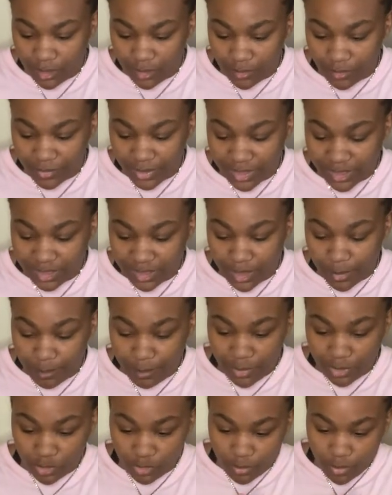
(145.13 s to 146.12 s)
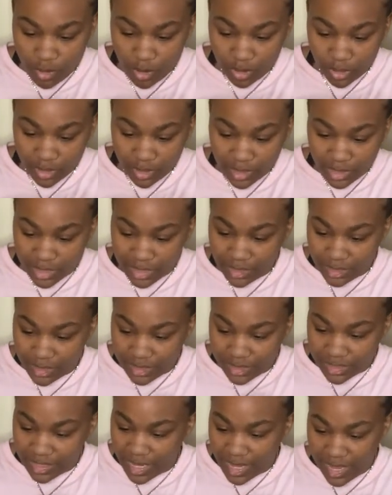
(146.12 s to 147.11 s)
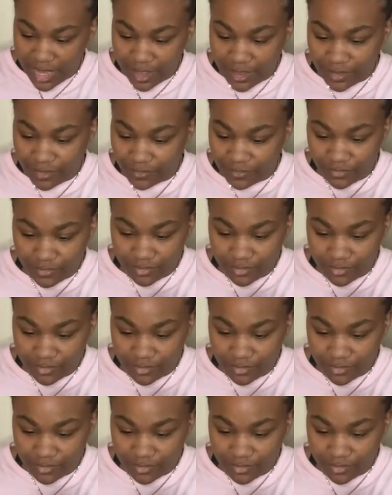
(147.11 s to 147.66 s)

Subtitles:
This is a middle part. It doesn't have